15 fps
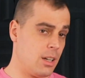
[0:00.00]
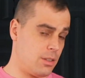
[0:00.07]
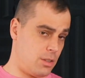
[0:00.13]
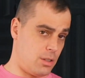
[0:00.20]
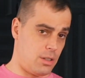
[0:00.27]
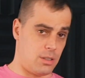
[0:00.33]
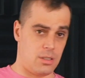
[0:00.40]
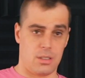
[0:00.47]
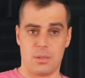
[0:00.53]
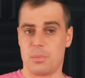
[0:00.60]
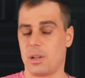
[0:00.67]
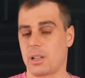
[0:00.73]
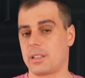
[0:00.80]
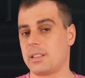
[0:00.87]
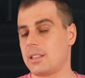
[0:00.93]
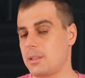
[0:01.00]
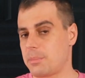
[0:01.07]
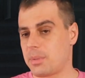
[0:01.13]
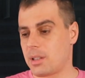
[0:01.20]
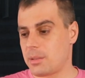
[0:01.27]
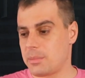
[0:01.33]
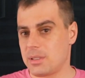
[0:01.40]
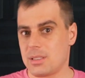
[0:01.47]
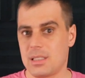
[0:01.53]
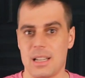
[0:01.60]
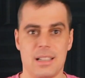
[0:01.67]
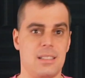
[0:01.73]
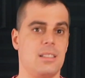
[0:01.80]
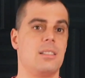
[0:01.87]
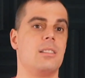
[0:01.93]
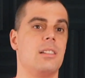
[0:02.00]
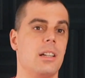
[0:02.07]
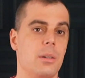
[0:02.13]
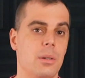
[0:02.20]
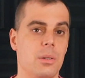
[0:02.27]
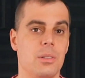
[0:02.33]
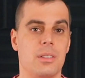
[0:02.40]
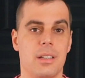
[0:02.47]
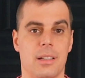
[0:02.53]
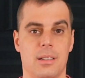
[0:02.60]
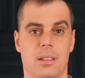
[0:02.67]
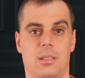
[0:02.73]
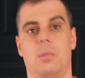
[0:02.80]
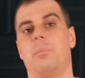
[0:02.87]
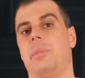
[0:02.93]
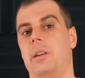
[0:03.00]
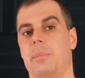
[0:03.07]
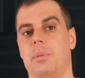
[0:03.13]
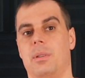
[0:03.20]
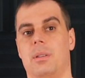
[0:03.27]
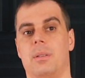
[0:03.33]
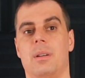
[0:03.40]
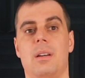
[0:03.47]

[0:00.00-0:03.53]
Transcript: Third, the marketing department has zero technical people.